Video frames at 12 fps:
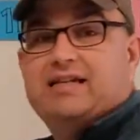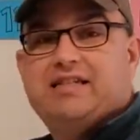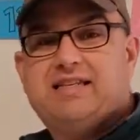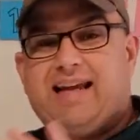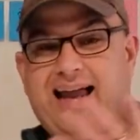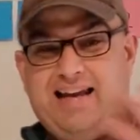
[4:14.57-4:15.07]

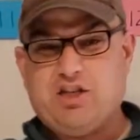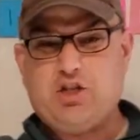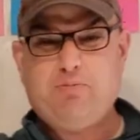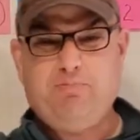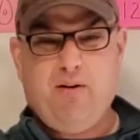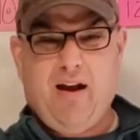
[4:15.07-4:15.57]
It's kind of
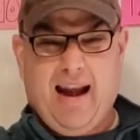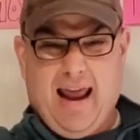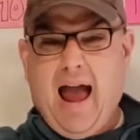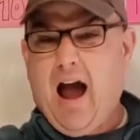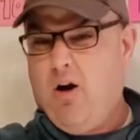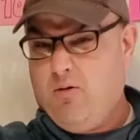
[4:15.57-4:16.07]
spread
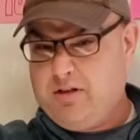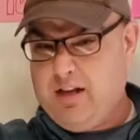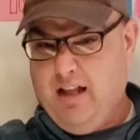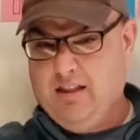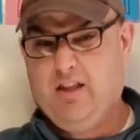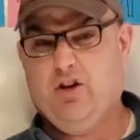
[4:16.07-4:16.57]
out
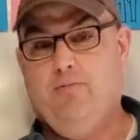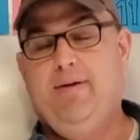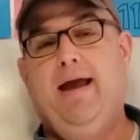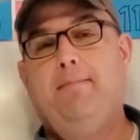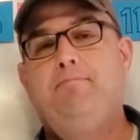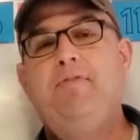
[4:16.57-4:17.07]
a little
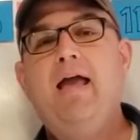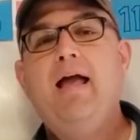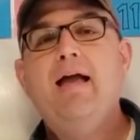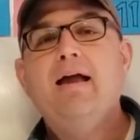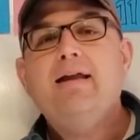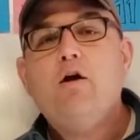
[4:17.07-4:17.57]
bit.
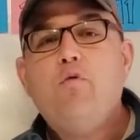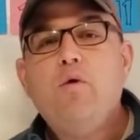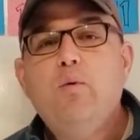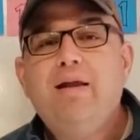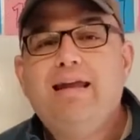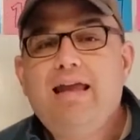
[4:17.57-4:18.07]
Now, if we
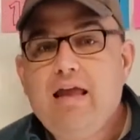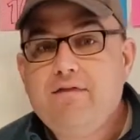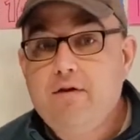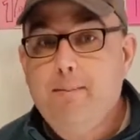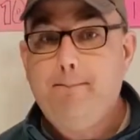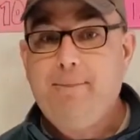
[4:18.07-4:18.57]
went
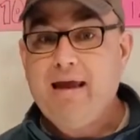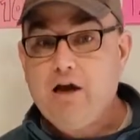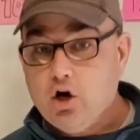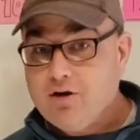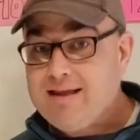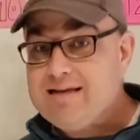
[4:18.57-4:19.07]
even
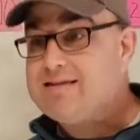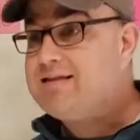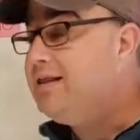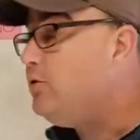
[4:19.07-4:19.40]
bigger, let's say that